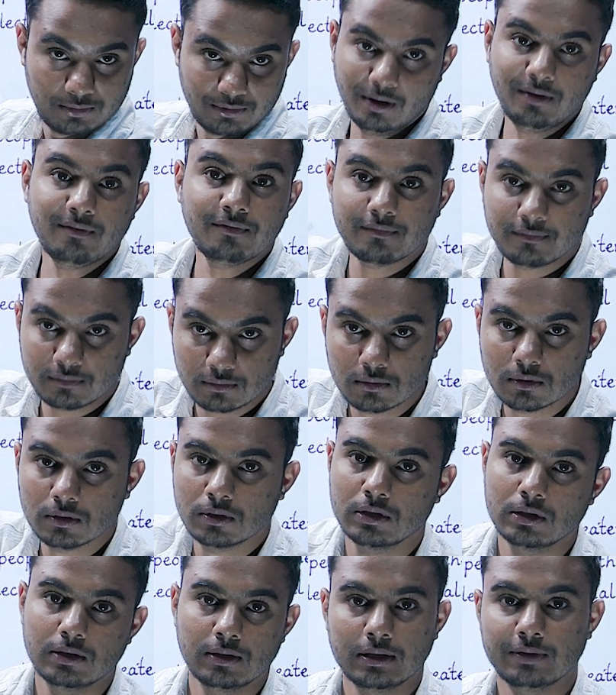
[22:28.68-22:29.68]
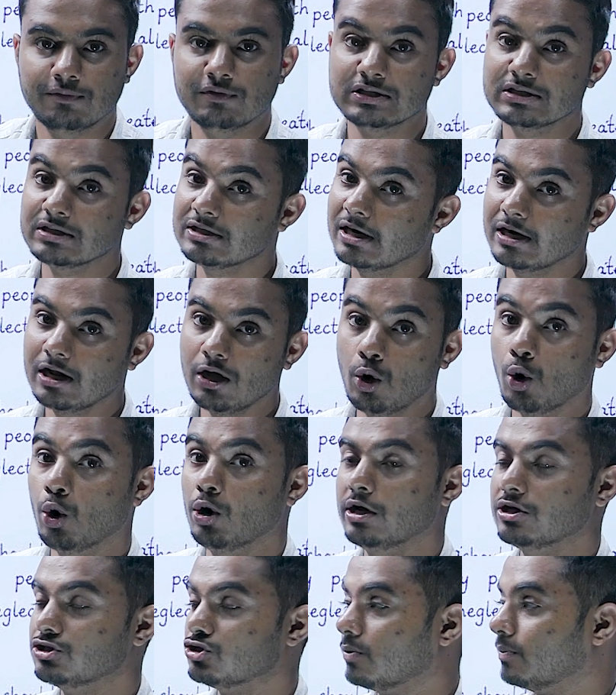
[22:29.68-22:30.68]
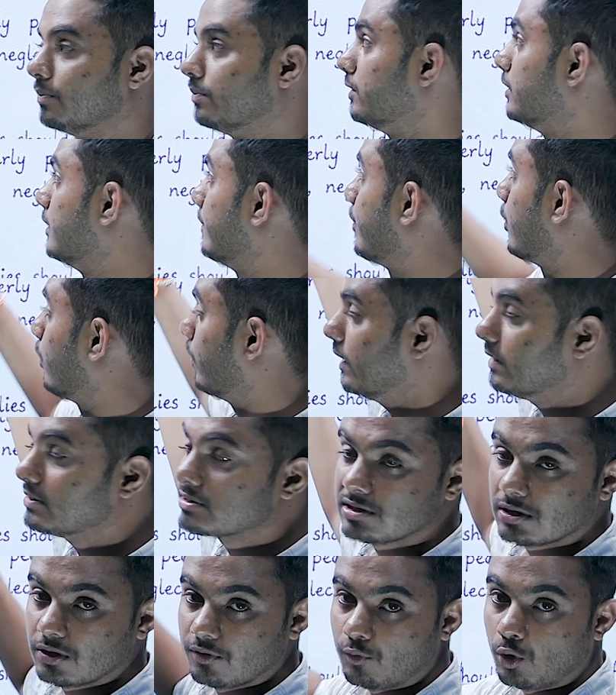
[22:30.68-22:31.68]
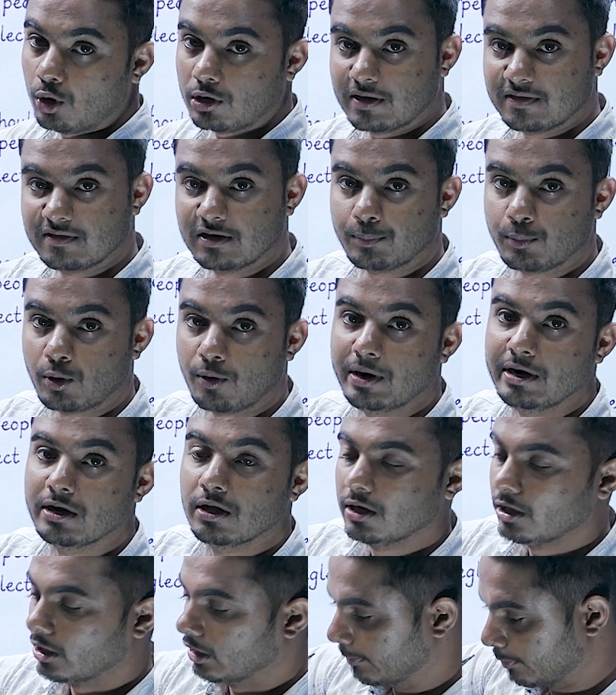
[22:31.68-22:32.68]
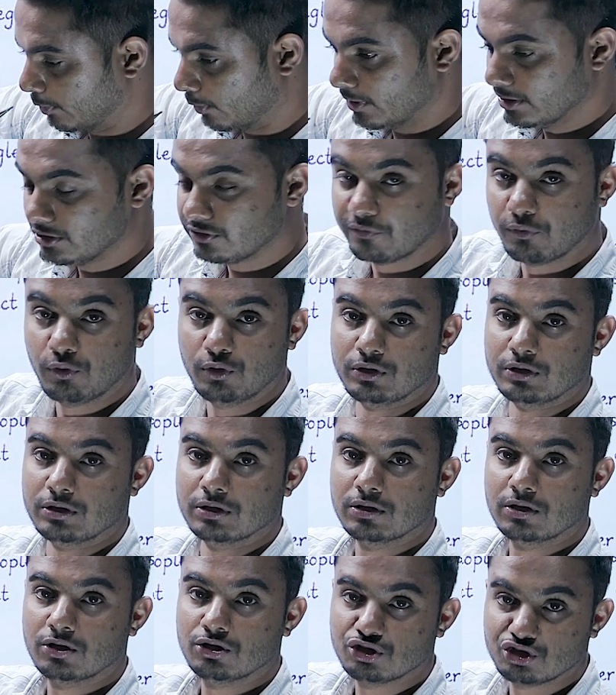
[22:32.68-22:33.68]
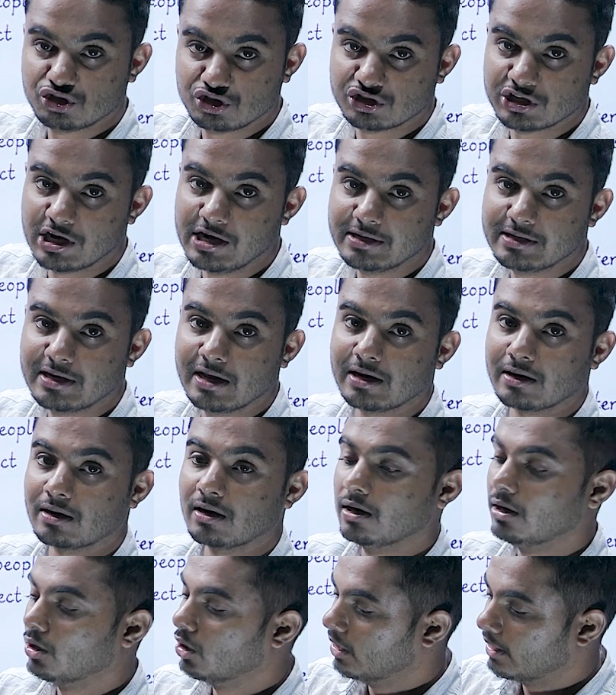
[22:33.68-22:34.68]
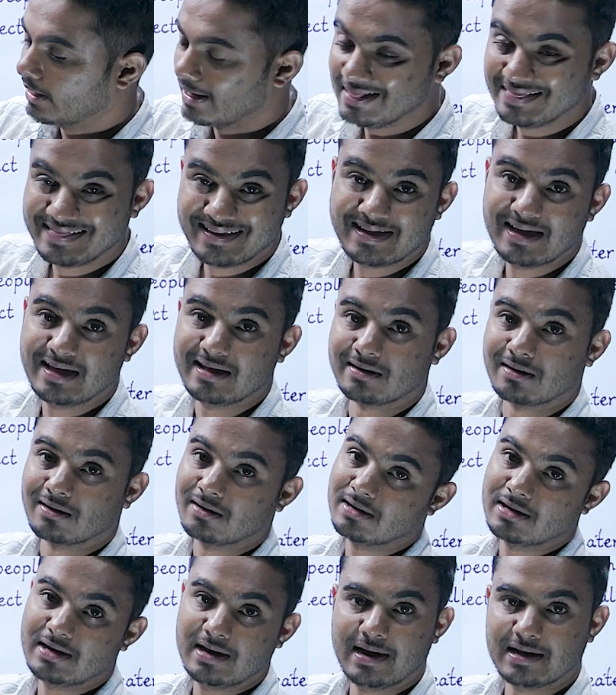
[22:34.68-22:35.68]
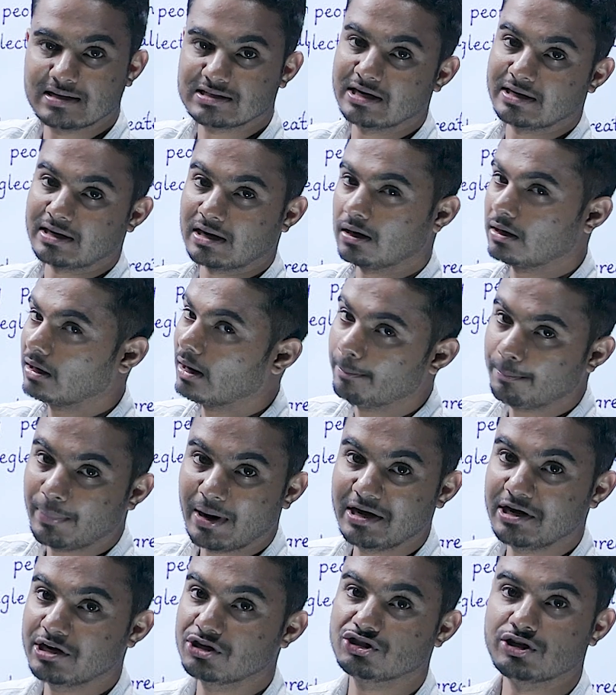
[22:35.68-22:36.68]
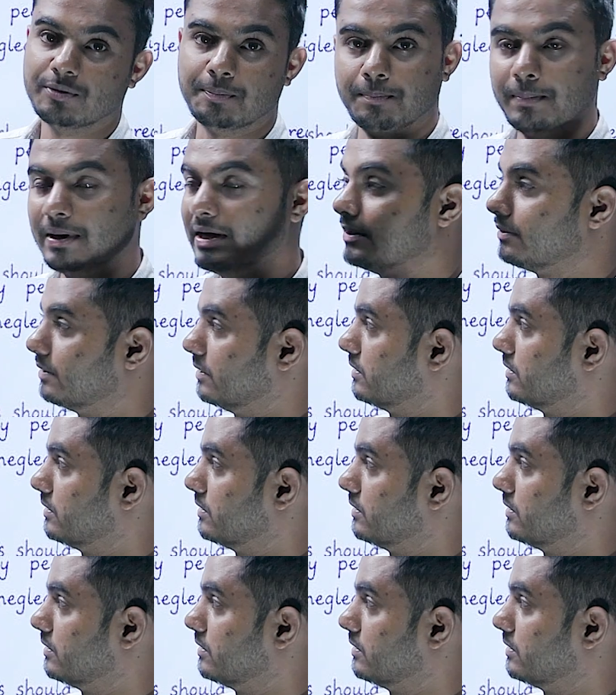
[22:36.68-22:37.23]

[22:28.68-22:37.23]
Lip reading: You have visited a old age home. It provides, what does it provide? It provides food, shelter, healthcare, etc. Companionship, many